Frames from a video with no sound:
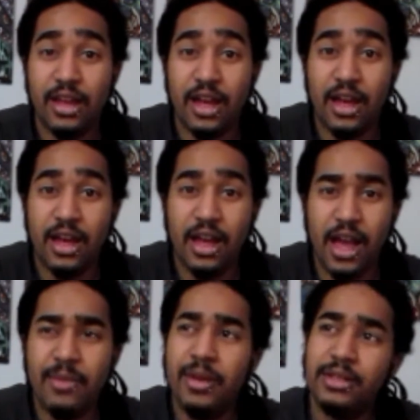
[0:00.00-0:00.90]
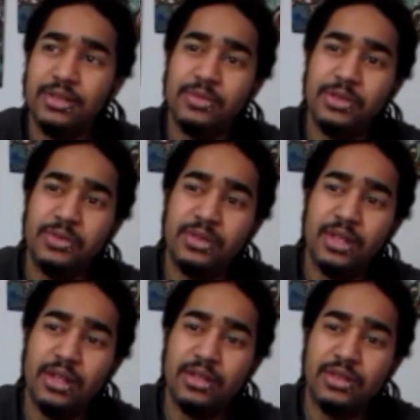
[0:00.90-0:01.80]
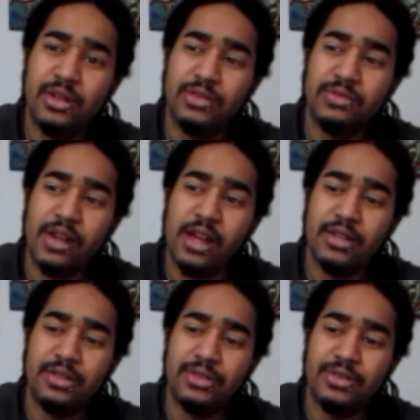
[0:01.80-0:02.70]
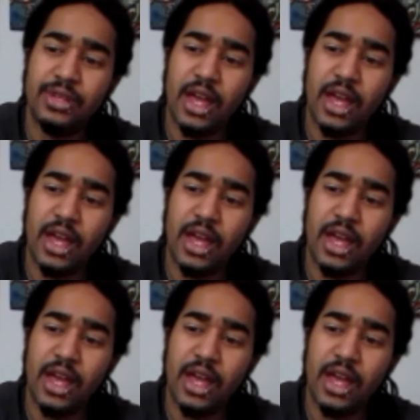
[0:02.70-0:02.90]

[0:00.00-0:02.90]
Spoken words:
I'm not so much with Charles Rogers.